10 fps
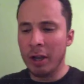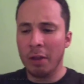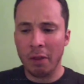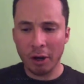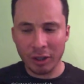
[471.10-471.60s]

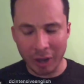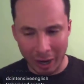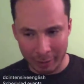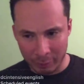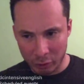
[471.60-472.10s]
there are
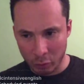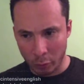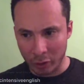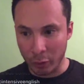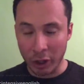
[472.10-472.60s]
times
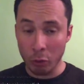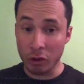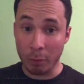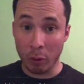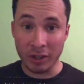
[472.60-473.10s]
when we use
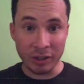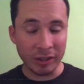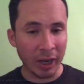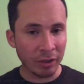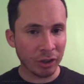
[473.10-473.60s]
the present
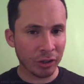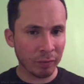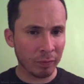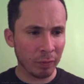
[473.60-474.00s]
tense